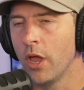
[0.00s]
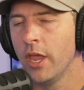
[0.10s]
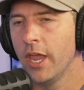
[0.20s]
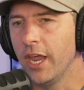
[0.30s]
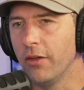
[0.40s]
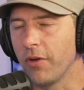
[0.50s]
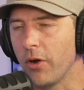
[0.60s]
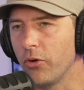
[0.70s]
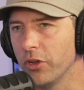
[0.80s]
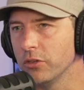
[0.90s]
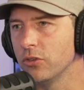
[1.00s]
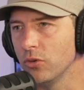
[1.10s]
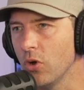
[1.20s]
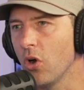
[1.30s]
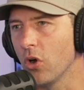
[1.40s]
If I run too
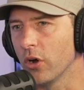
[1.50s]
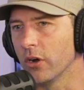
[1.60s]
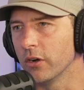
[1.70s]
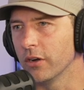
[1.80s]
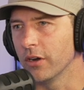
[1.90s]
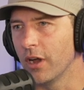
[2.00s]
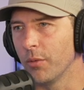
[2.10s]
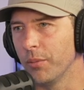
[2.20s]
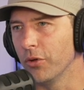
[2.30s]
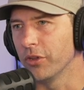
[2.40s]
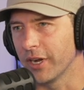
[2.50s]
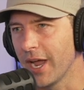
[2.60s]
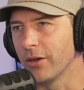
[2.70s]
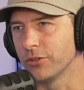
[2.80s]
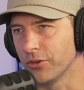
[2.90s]
hard, I'm going to be on the
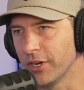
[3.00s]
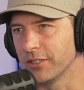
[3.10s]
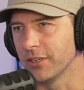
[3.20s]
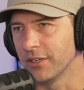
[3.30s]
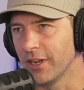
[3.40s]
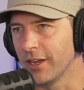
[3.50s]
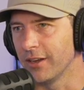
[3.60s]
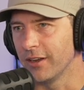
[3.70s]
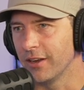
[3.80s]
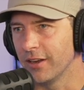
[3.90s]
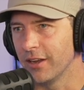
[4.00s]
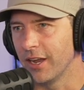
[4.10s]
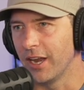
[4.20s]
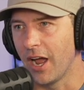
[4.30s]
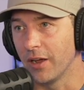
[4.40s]
couch the rest of the day. And
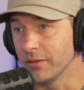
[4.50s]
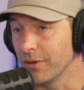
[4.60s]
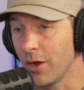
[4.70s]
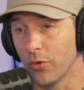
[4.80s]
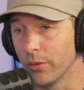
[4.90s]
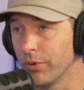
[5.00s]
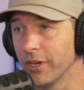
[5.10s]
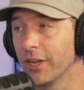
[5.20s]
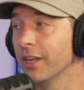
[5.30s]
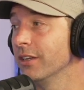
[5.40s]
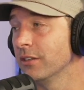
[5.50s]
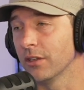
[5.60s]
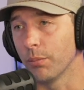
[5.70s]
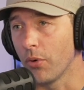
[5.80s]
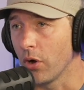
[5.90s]
I want to bring the kids to the
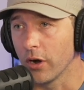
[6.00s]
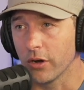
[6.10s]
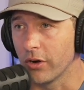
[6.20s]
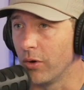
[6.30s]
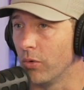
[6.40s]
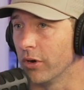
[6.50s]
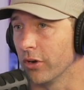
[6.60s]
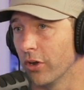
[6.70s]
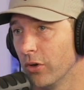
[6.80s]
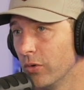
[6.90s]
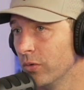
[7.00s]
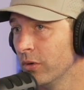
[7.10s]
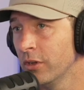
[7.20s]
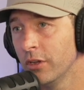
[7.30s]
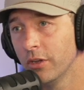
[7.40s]
park, or I want to go
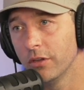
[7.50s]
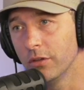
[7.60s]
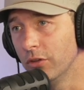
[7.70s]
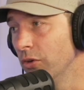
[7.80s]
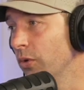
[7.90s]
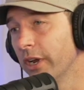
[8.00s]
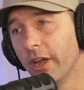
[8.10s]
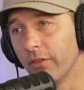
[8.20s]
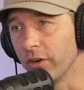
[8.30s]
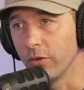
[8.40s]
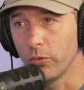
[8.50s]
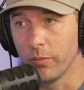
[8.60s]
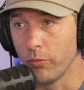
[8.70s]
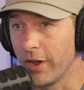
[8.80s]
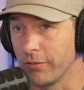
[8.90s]
do whatever. We
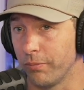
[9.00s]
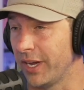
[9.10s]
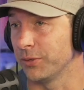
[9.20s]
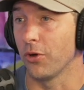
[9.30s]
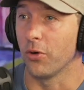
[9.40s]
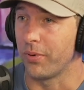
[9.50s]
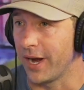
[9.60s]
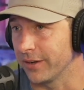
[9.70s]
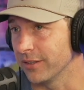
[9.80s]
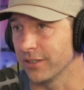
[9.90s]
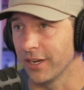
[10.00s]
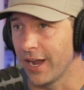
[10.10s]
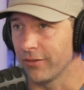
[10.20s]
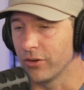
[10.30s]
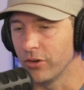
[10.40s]
have baseball practice in the
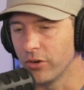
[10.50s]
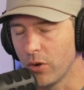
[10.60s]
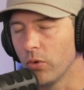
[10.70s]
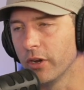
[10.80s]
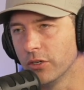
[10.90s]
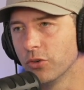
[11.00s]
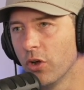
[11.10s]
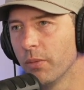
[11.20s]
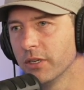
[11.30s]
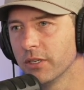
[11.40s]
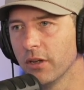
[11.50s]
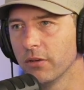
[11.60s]
afternoon. I want to enjoy myself,